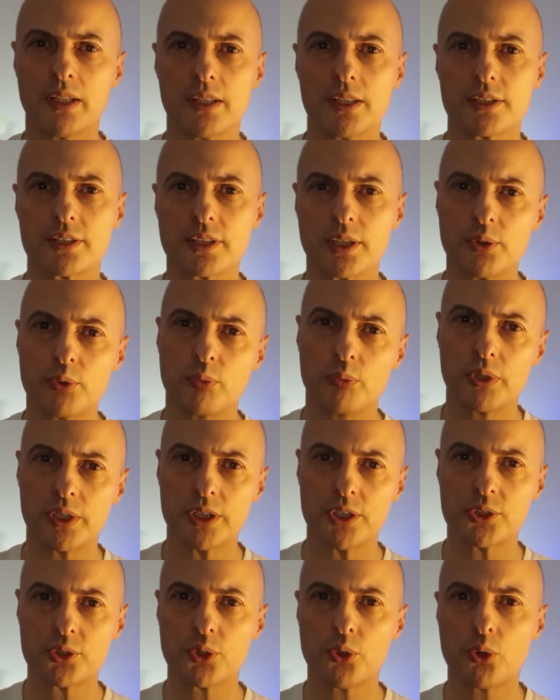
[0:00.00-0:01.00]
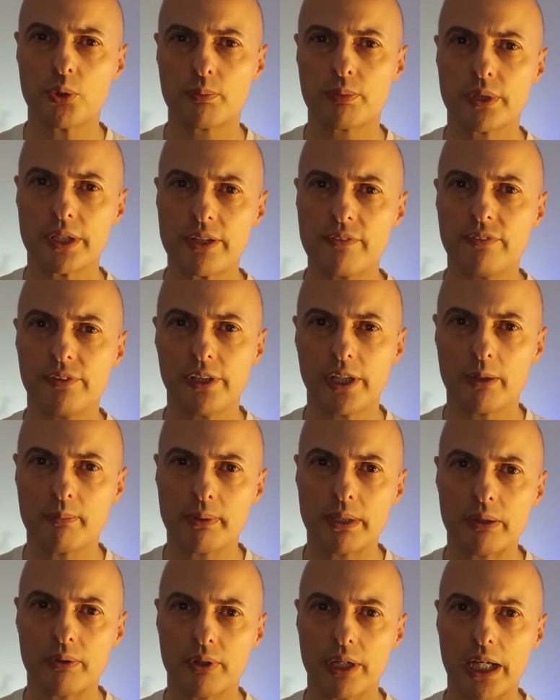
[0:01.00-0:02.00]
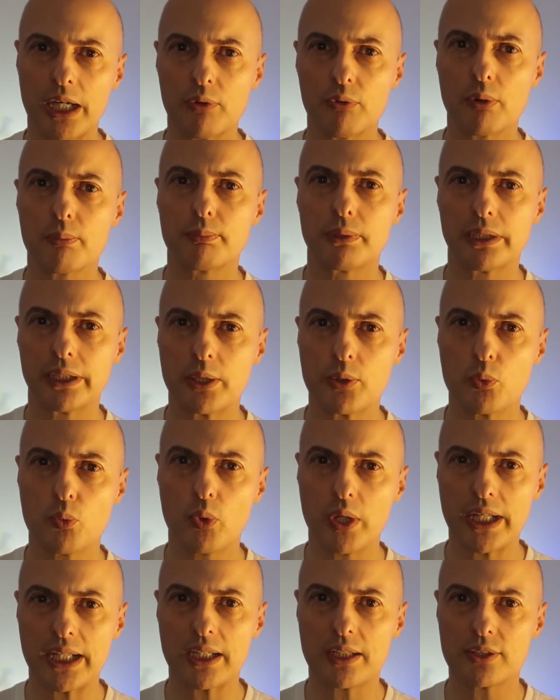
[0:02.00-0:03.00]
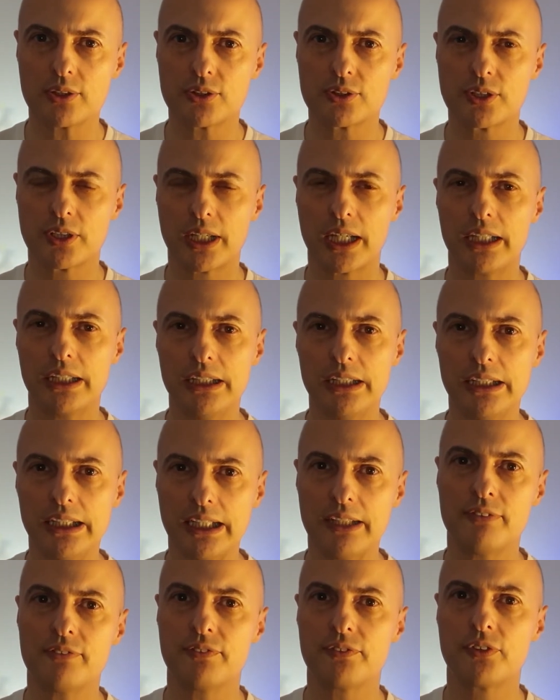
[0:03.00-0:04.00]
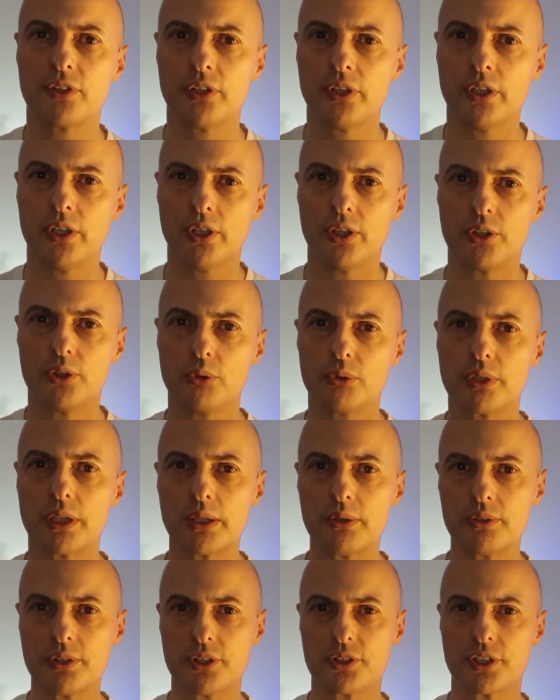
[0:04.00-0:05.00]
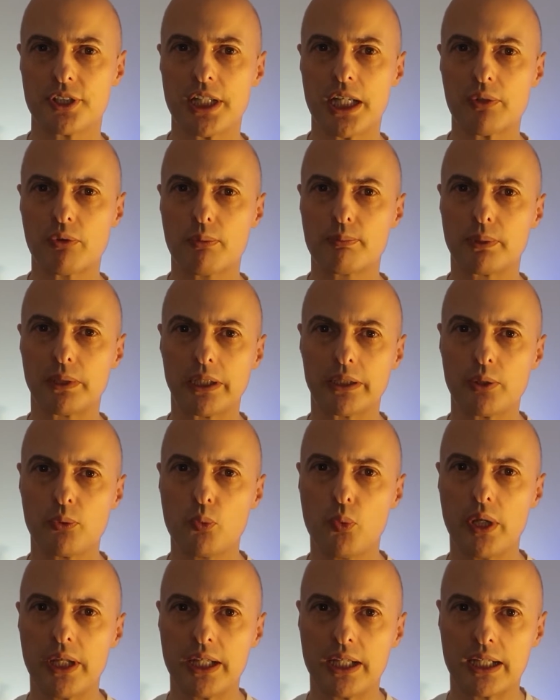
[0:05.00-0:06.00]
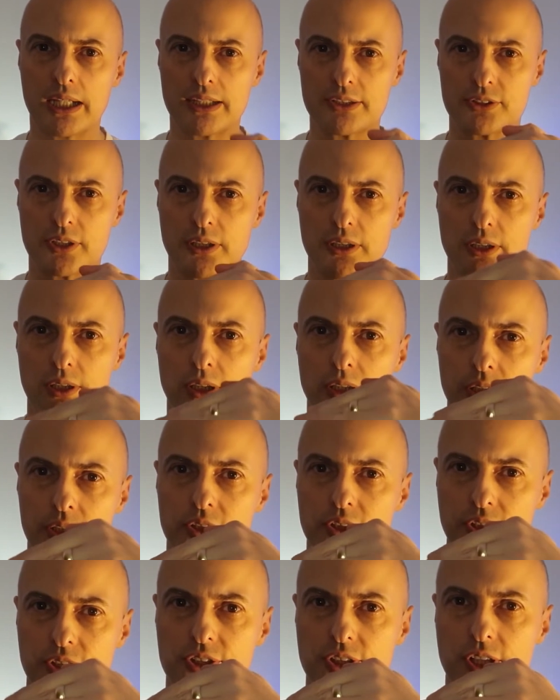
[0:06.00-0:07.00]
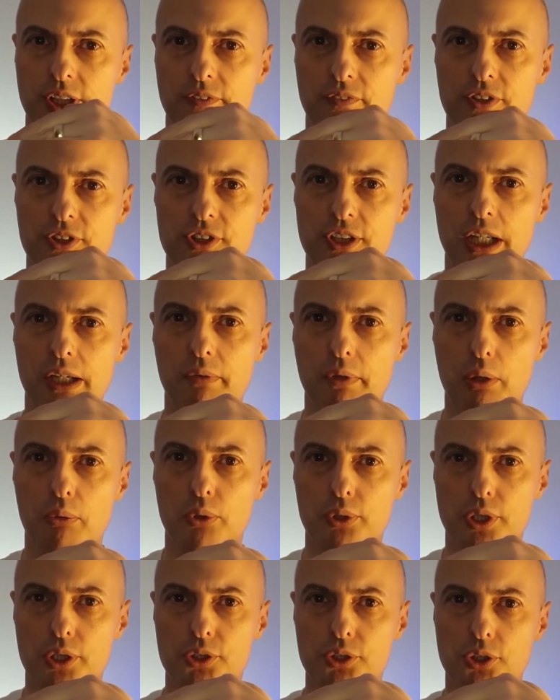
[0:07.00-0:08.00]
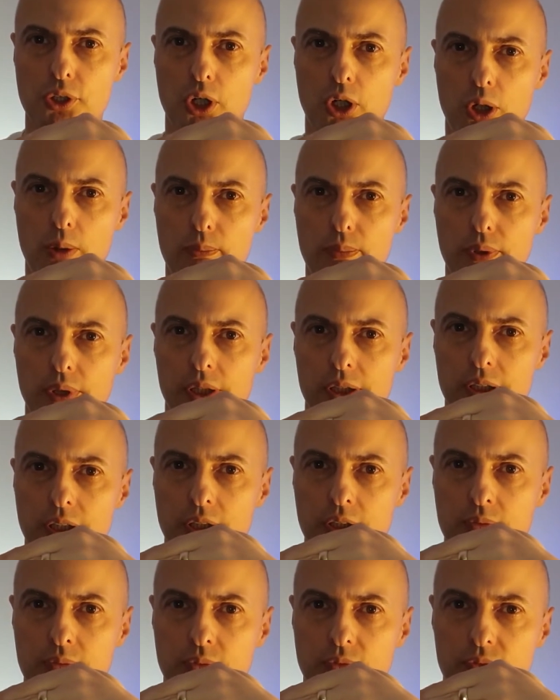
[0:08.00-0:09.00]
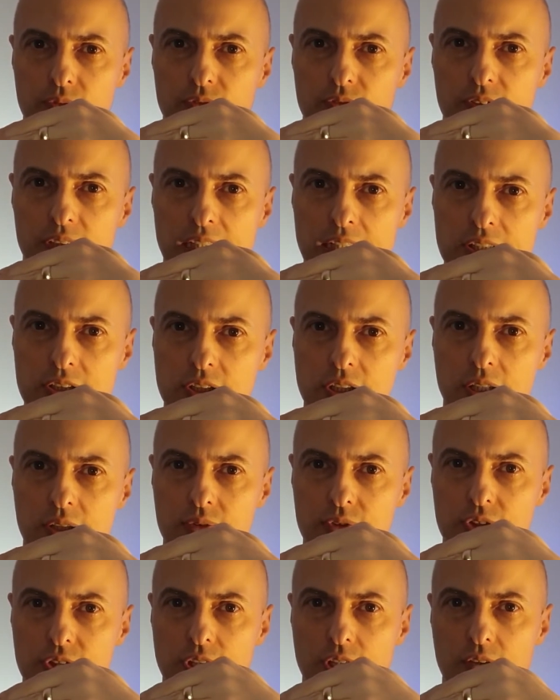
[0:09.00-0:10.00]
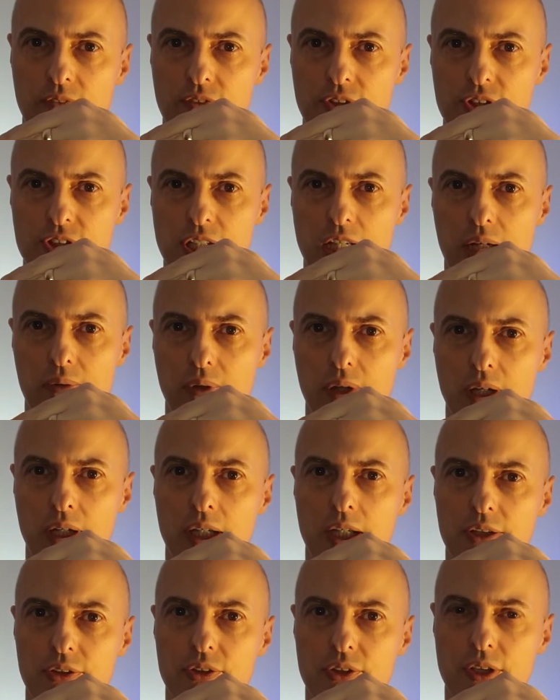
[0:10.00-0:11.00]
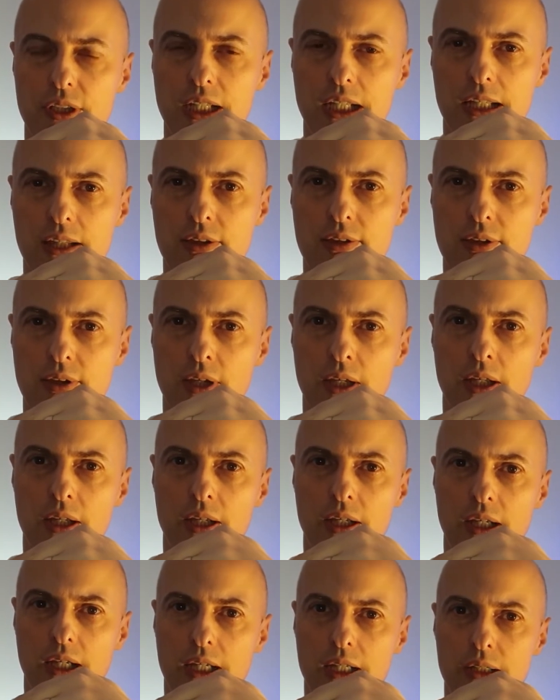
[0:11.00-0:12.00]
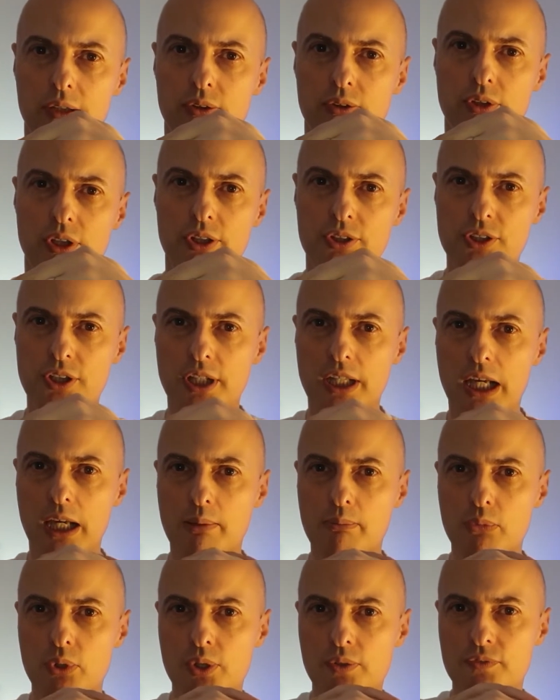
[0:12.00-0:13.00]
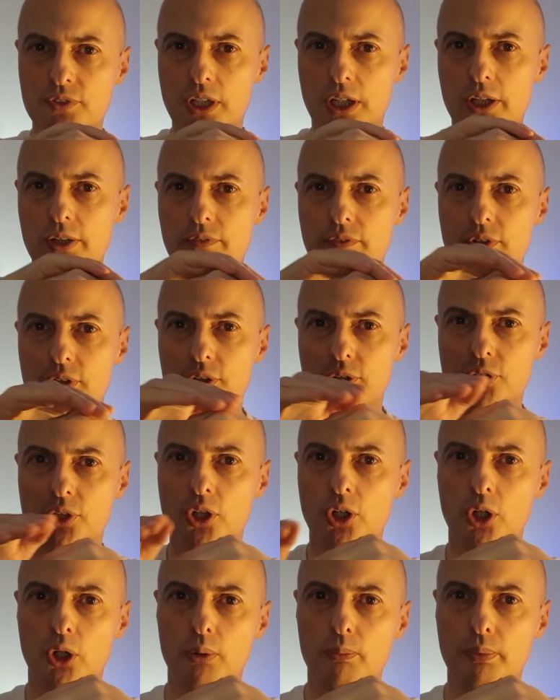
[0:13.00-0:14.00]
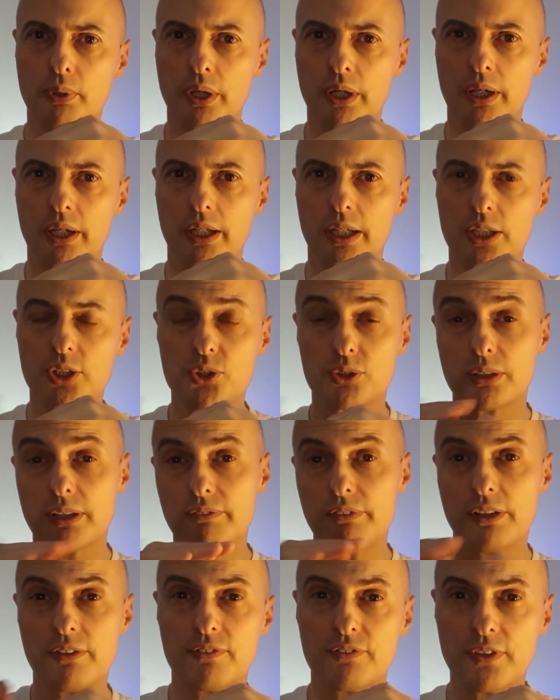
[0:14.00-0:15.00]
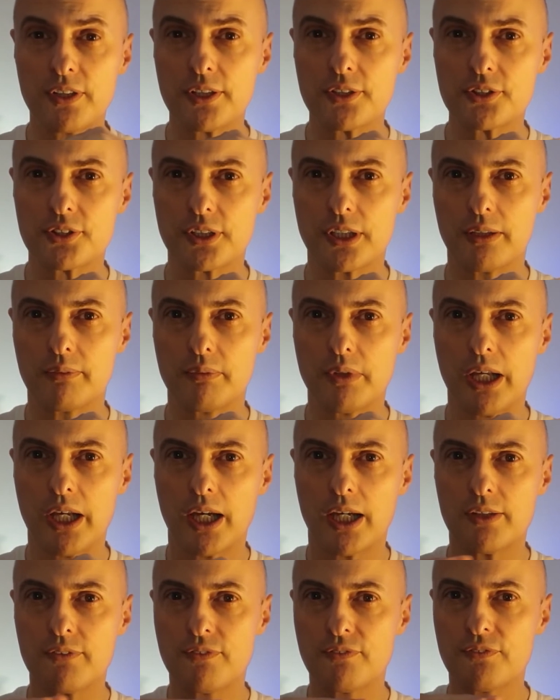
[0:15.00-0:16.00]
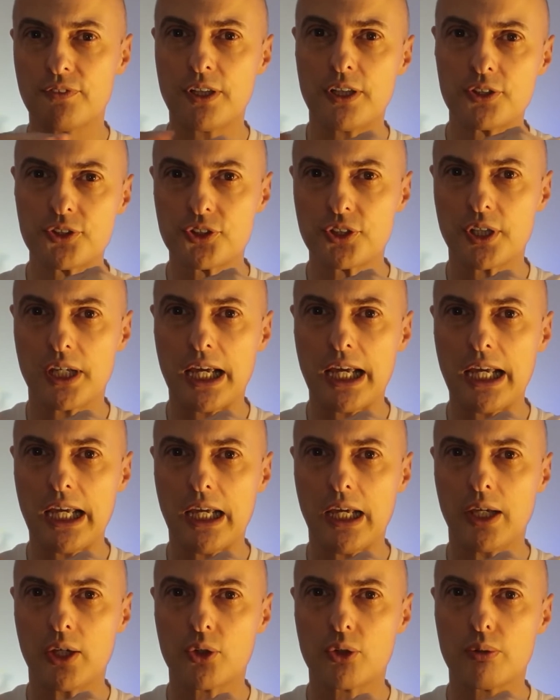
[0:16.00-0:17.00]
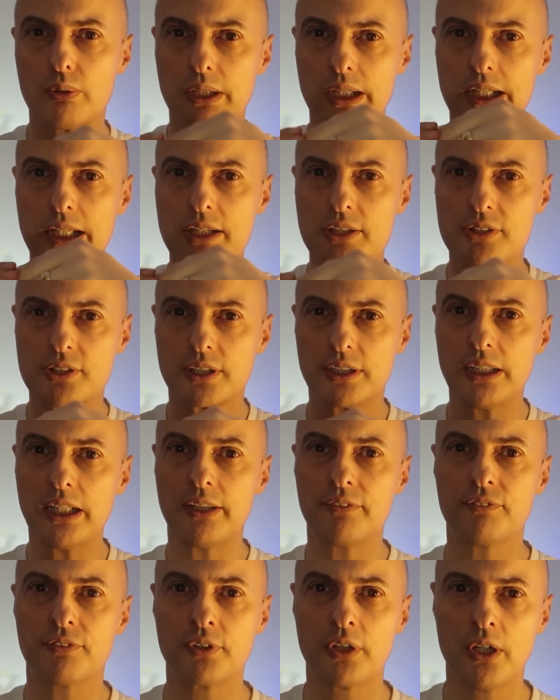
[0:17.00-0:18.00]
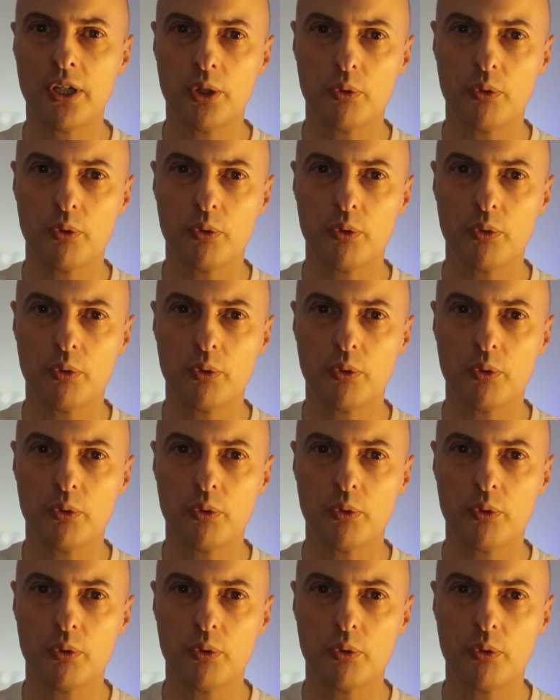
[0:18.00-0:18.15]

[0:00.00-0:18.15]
So we're going to talk briefly about aeroplane wings and lift. You'll notice an aeroplane wing has a larger surface area on the top and a flatter surface area underneath. And as the air moves over the top, it's traveling faster and faster air creates lift.